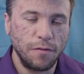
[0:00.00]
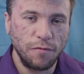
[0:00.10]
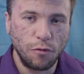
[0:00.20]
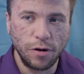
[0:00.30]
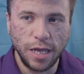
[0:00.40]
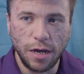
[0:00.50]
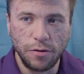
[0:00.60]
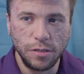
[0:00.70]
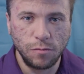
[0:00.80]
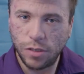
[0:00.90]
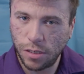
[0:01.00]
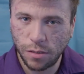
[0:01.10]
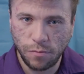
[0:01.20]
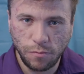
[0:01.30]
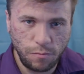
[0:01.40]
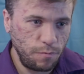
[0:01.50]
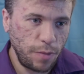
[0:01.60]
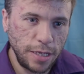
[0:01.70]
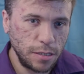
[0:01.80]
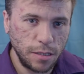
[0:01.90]
for 40 hours, which is
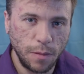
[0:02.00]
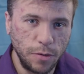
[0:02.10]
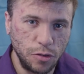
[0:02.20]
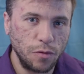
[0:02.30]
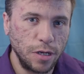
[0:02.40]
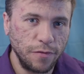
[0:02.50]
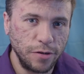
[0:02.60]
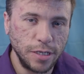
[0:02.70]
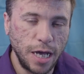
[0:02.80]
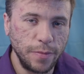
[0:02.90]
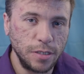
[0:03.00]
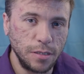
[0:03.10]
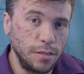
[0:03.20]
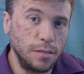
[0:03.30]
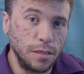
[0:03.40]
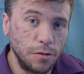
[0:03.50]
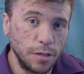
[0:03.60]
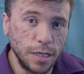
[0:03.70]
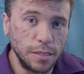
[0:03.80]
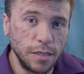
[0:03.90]
basically the majority of your time. It's
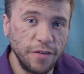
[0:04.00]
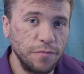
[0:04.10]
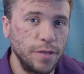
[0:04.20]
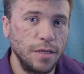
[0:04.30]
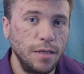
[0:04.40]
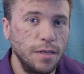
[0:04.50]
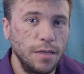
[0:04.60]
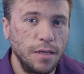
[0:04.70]
literally enslavement.